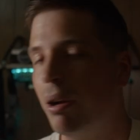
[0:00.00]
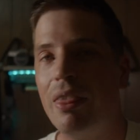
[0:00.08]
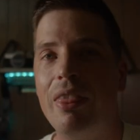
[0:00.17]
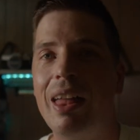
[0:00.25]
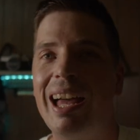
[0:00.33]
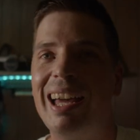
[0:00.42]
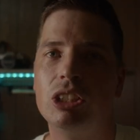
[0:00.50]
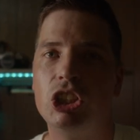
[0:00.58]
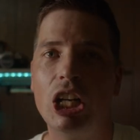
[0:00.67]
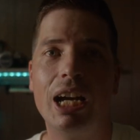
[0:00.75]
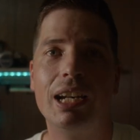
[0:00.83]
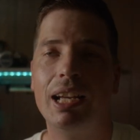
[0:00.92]
But that
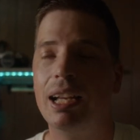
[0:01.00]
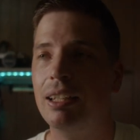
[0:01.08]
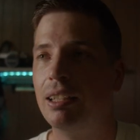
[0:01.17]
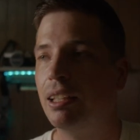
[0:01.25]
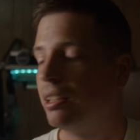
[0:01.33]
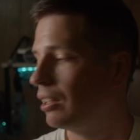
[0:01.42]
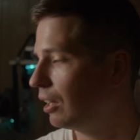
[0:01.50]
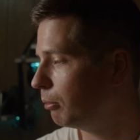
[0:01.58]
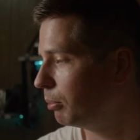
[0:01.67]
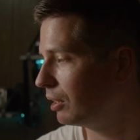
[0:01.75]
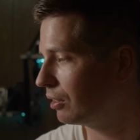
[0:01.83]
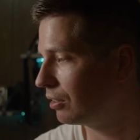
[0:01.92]
shot had to get
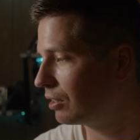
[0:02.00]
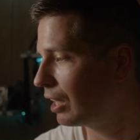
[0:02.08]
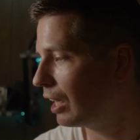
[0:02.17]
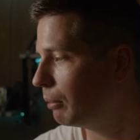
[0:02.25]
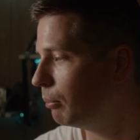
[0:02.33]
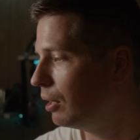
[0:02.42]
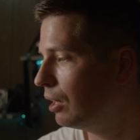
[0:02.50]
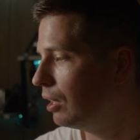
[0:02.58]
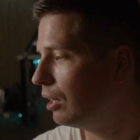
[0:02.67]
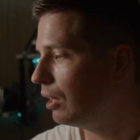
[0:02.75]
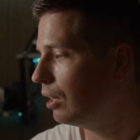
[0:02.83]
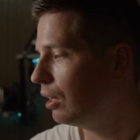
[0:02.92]
cut because of time.
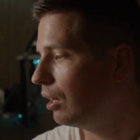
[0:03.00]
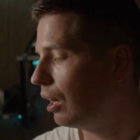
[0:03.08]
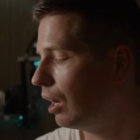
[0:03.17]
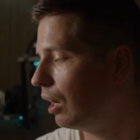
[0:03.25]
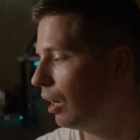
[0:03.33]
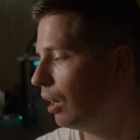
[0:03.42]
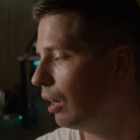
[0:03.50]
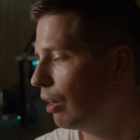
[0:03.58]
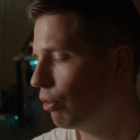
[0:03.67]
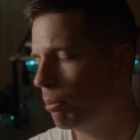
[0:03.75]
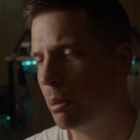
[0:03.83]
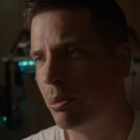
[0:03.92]
I
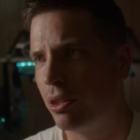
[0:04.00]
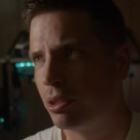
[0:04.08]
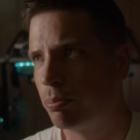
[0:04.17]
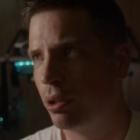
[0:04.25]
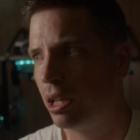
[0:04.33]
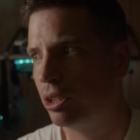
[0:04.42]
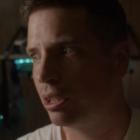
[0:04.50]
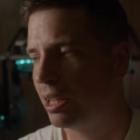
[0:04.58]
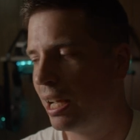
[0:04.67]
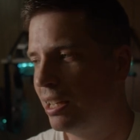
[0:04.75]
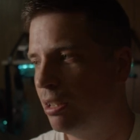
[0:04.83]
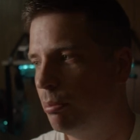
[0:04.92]
remember this project
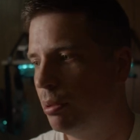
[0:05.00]
had to